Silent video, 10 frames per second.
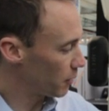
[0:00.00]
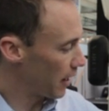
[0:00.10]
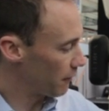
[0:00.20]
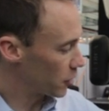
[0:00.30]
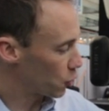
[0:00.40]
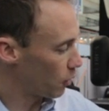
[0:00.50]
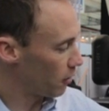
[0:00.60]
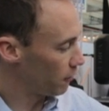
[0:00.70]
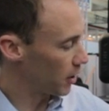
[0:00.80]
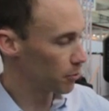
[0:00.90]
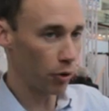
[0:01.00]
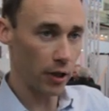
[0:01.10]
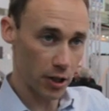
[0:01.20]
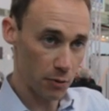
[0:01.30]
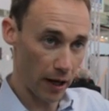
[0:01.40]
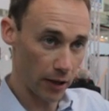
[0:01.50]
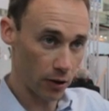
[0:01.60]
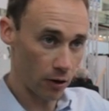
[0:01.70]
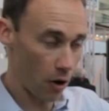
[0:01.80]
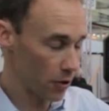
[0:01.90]
We have a 12 input
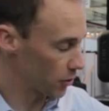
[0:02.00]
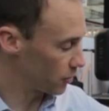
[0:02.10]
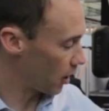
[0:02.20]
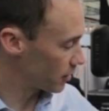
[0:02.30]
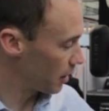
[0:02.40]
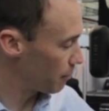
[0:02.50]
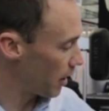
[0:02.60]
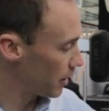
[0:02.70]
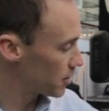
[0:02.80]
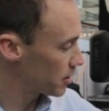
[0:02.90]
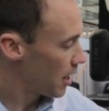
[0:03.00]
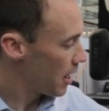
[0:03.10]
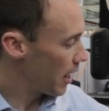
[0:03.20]
expander, also Dante-based,